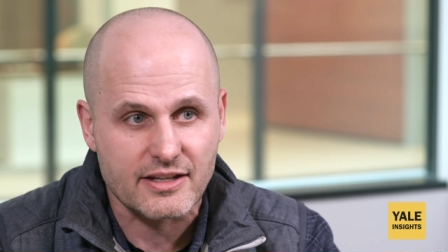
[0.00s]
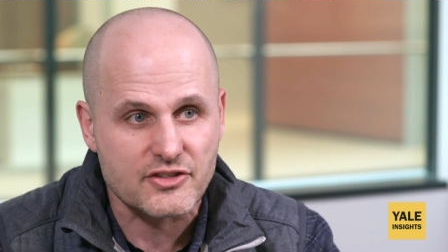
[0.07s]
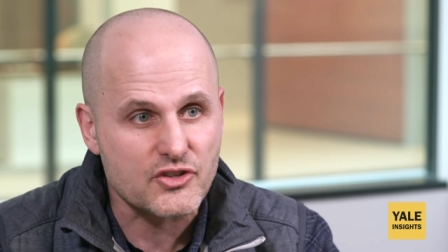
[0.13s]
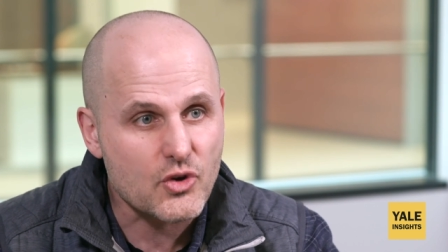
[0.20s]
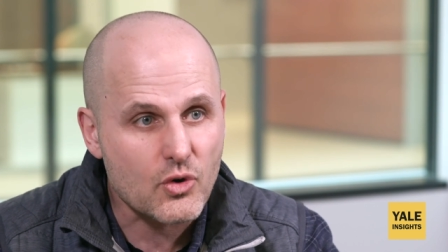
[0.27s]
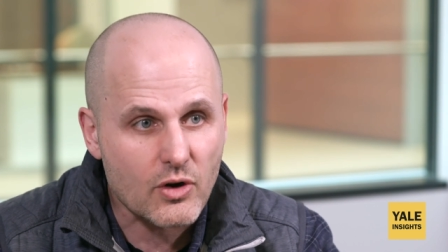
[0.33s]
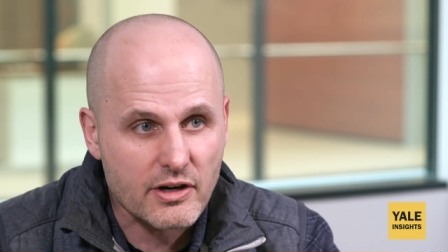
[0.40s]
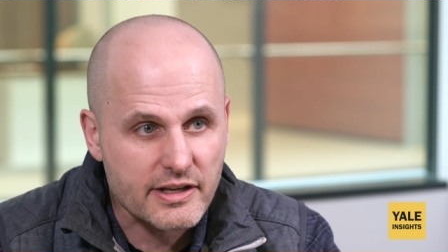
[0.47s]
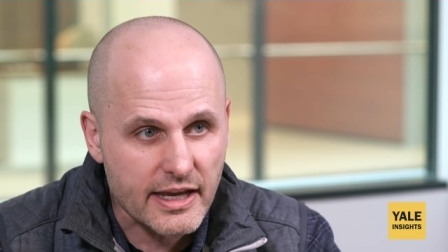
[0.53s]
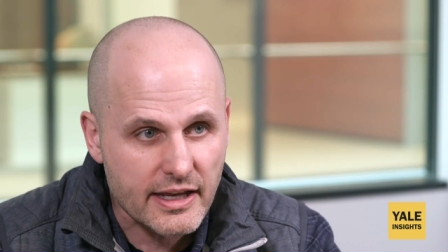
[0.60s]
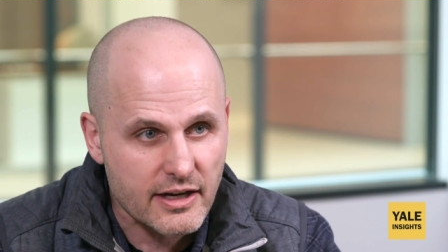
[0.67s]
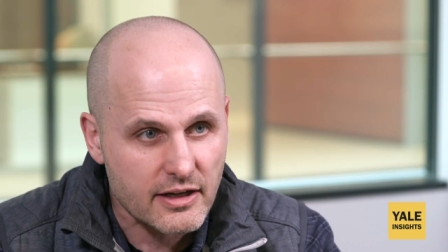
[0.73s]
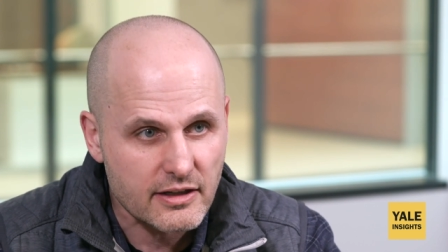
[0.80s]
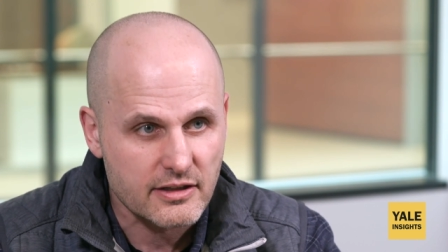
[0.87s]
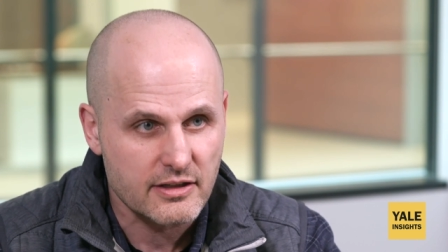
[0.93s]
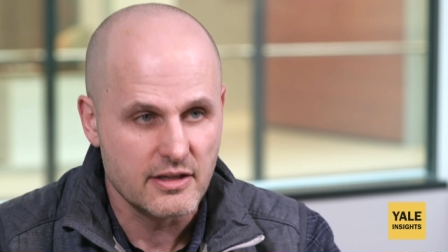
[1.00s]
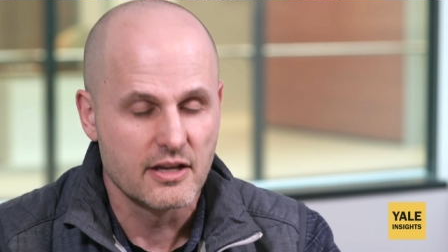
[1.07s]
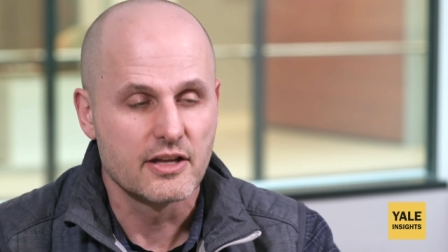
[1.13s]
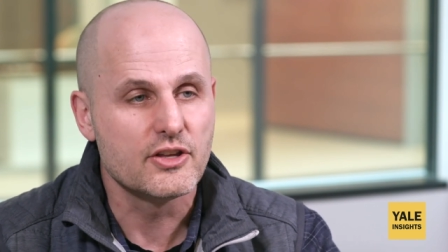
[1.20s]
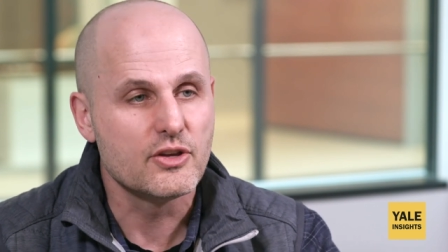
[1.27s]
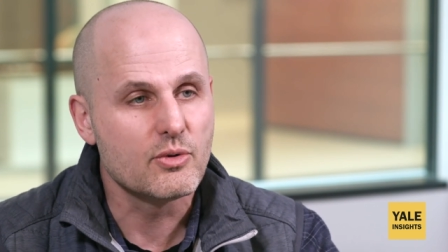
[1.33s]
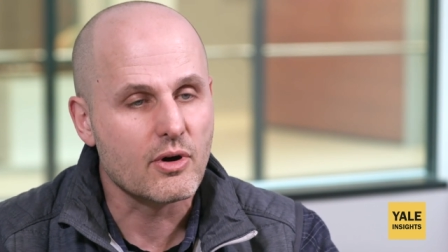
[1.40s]
It's your data,
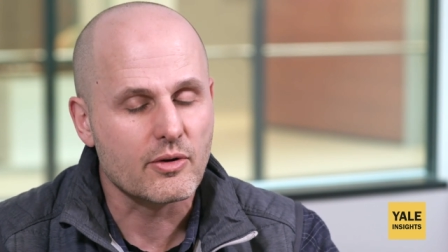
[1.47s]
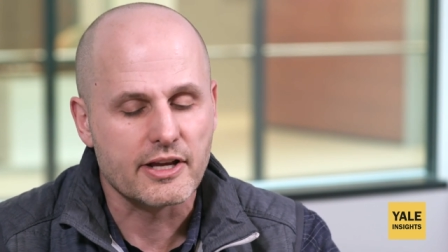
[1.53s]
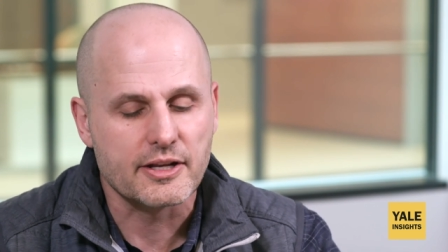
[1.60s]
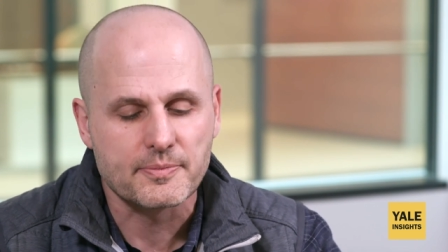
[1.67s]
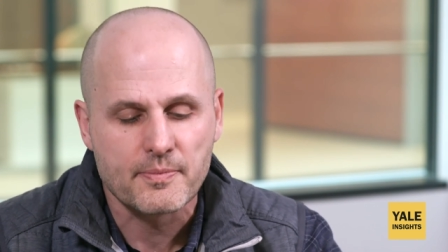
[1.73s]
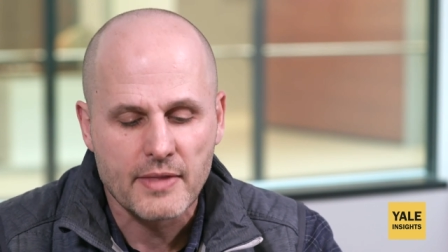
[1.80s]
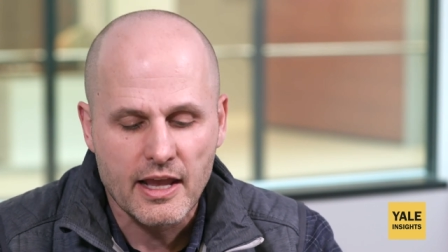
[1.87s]
you own it.